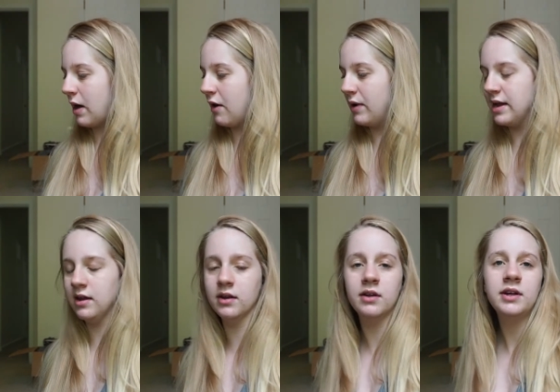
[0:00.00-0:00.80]
out
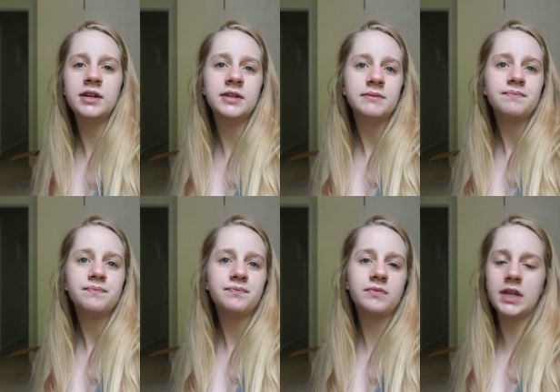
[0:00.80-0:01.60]
and
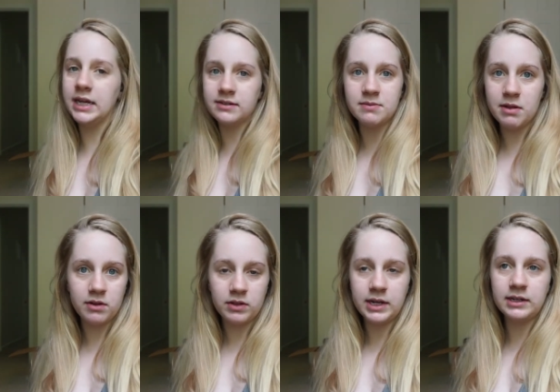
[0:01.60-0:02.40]
get some
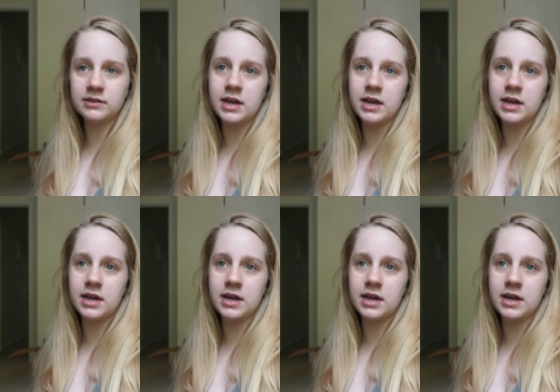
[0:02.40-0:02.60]
other things.